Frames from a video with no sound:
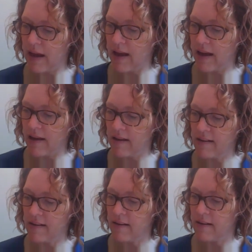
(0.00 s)

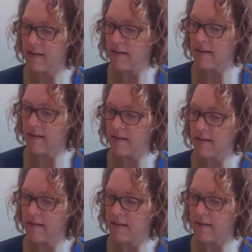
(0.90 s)
on
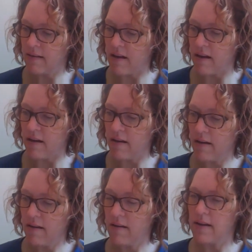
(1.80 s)

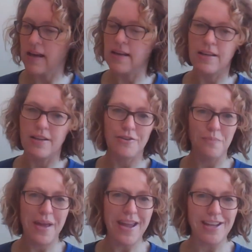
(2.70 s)
and I need a new
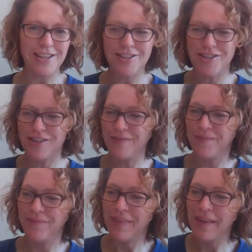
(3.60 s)
page,
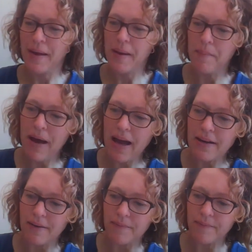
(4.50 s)

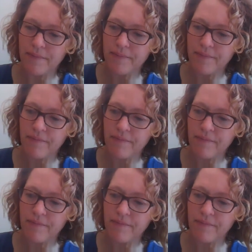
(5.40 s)
bottom.